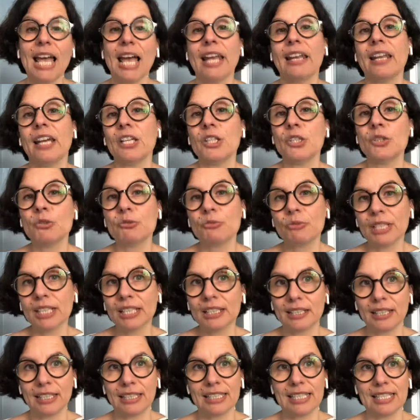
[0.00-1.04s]
And I do
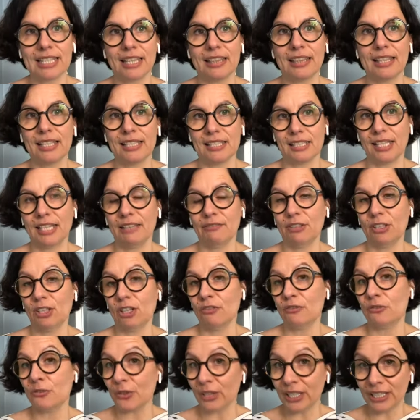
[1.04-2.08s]
realize that this level
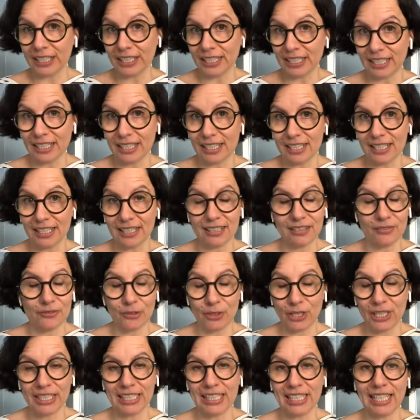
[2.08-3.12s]
of
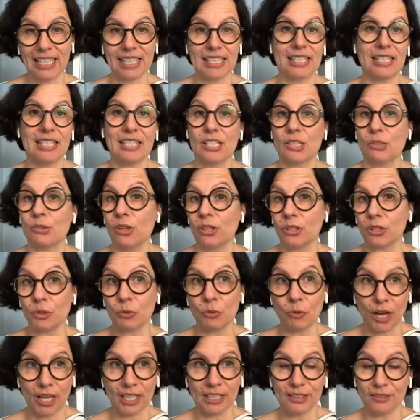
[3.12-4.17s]
friendliness is not
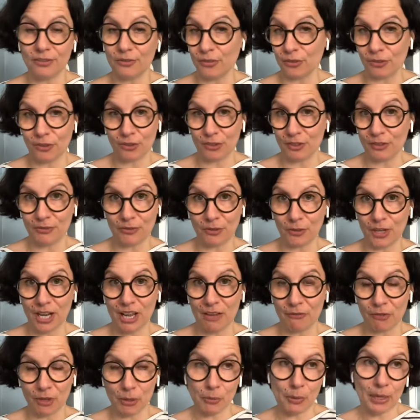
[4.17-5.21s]
right for
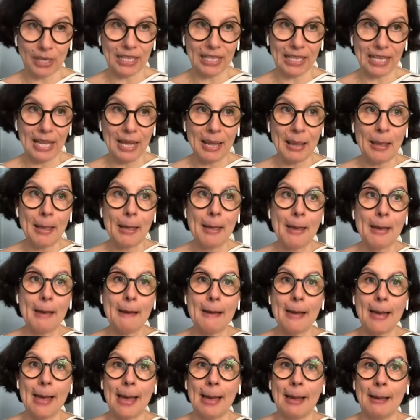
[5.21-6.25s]
everybody.
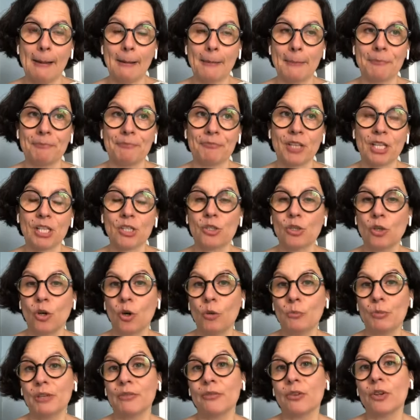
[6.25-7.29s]

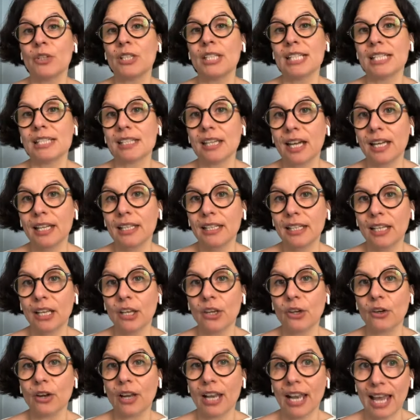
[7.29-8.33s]
So before designing
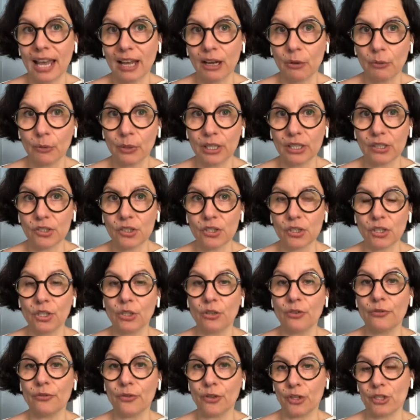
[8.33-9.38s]
your language,
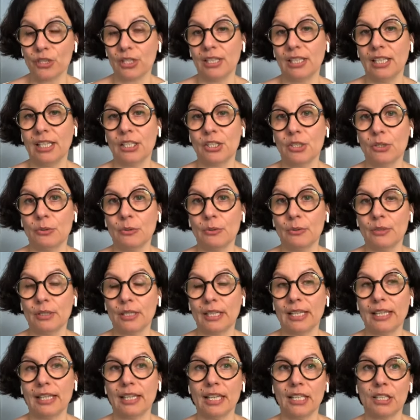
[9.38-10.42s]
you first need to
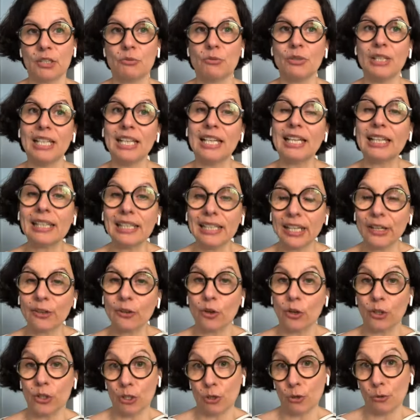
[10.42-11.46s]
get really clear
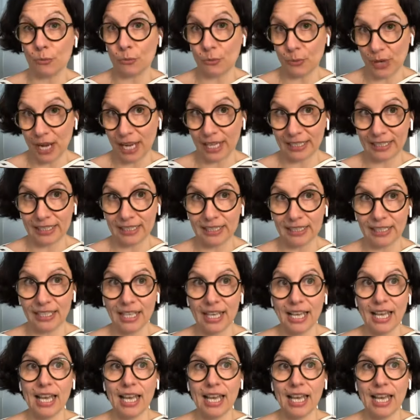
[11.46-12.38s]
on your brand